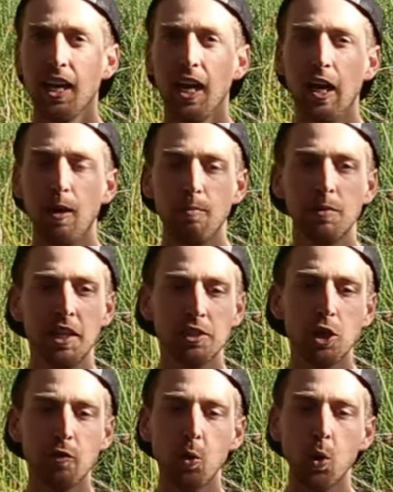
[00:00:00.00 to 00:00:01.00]

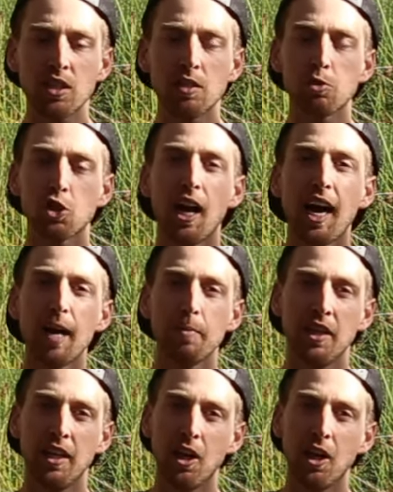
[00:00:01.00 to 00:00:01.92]
So if you want to subscribe and